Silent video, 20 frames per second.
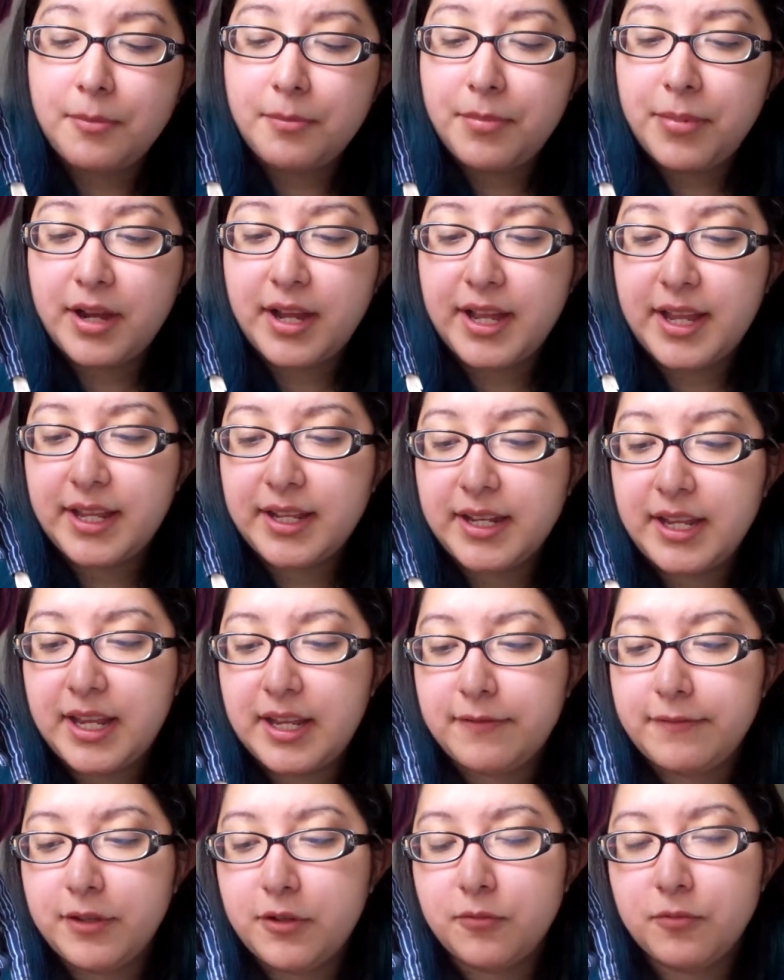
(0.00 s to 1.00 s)
but
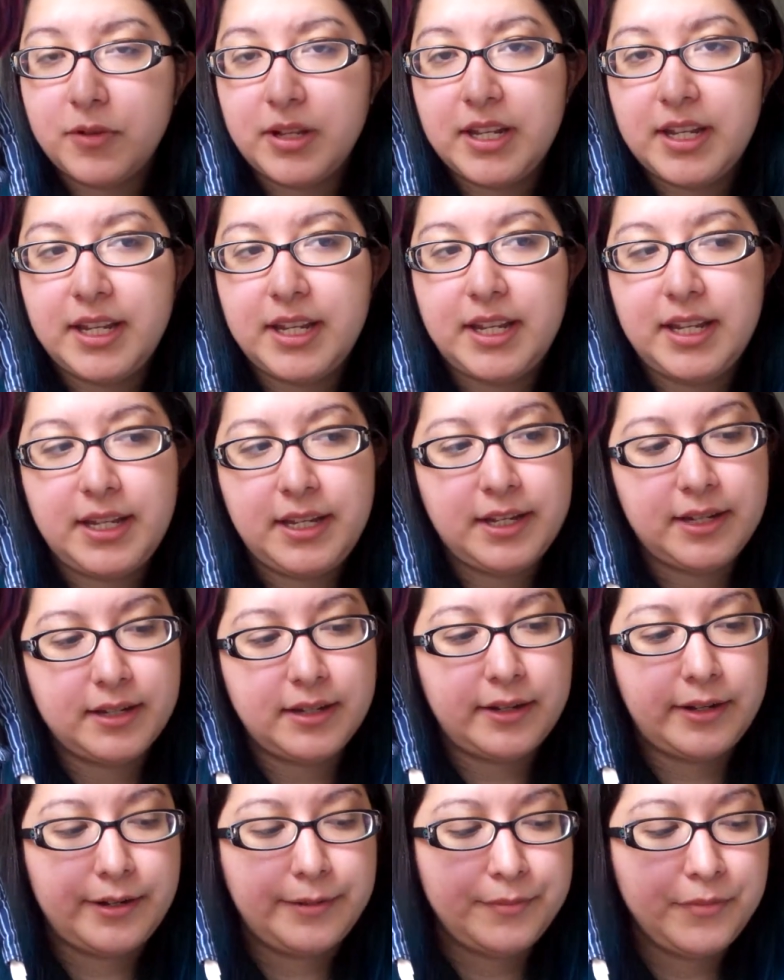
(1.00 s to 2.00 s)
if you really
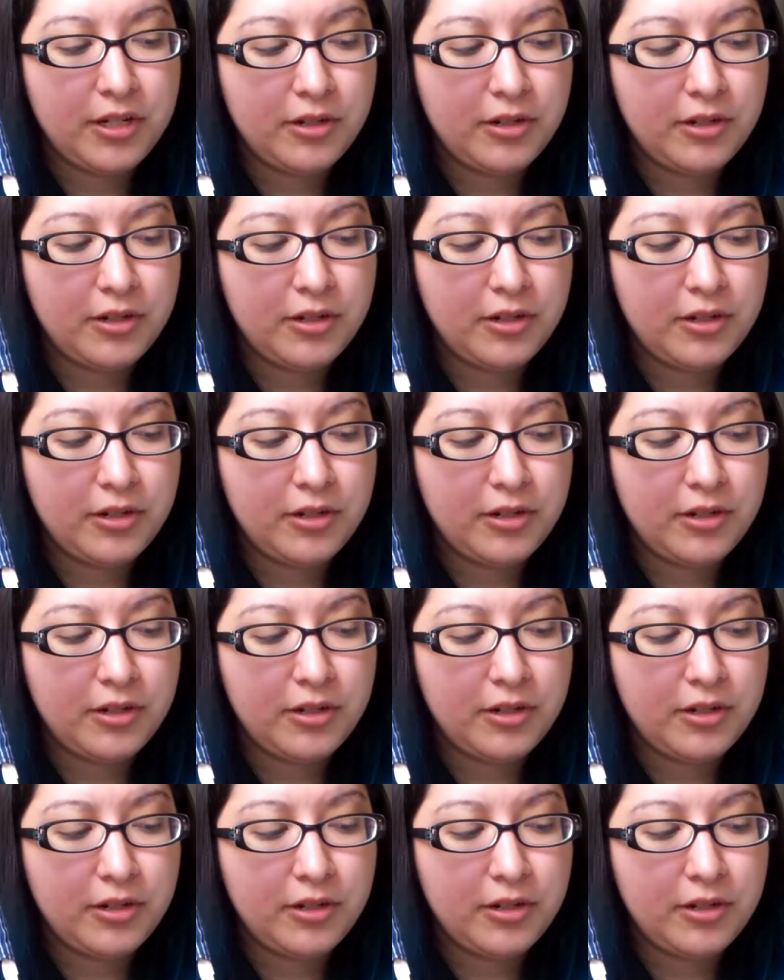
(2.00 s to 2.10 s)
um,